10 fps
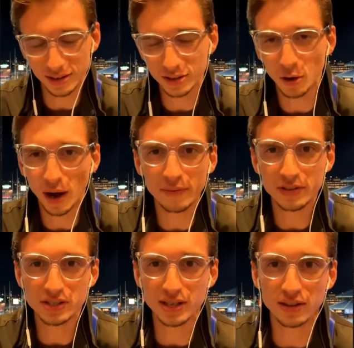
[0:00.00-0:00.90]
And, you know,
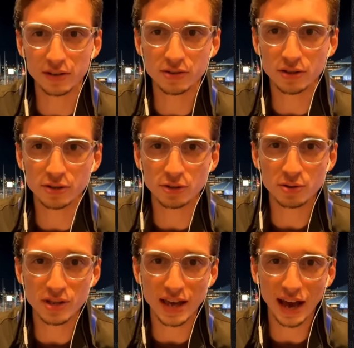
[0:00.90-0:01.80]
obviously there's there's
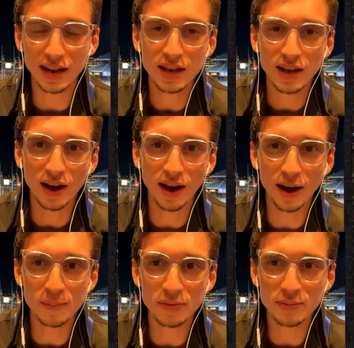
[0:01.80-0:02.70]
truth to that.
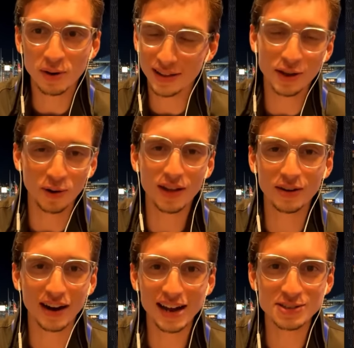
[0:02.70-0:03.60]
Um, but there were
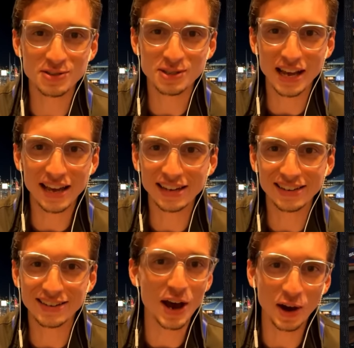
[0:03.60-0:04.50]
other guys who said,
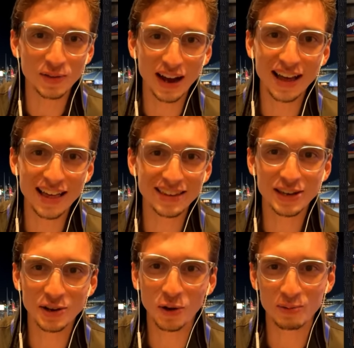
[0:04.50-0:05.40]
no, I, I
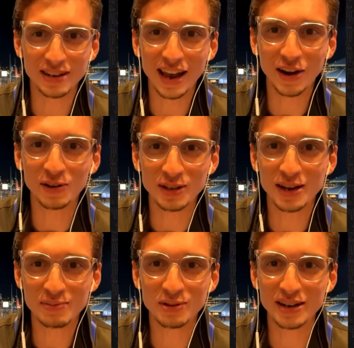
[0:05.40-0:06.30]
think it, Corbin Carroll
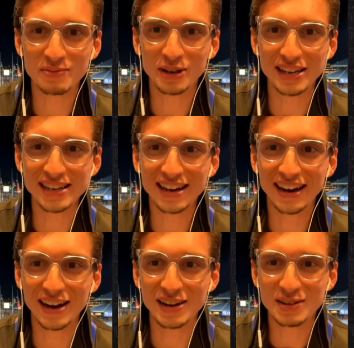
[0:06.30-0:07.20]
uh, pr pretty,
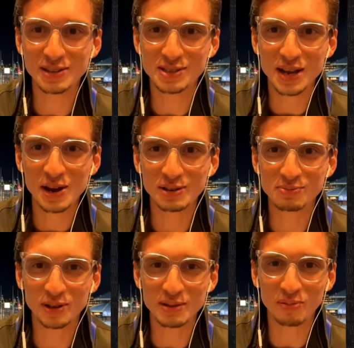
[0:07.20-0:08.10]
uh, was,
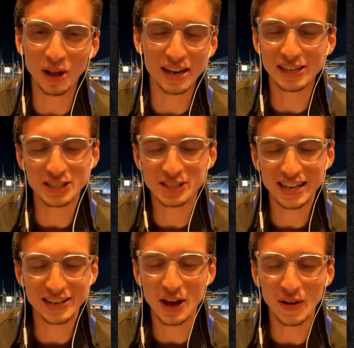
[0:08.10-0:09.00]
was pretty blunt and just
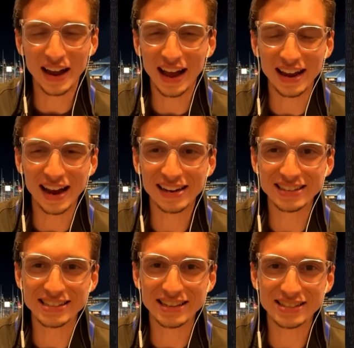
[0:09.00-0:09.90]
said, no, yeah. I, I
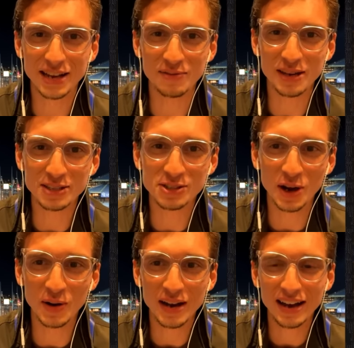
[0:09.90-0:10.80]
didn't see this coming.
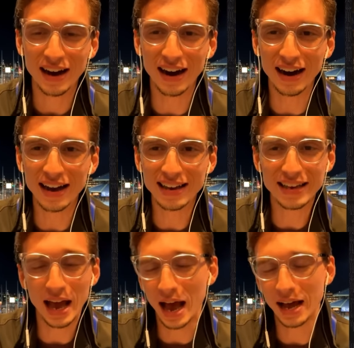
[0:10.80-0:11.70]
So, uh,
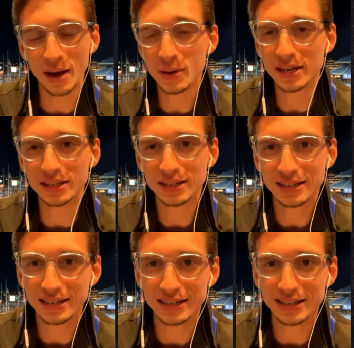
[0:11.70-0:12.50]
yeah, I mean.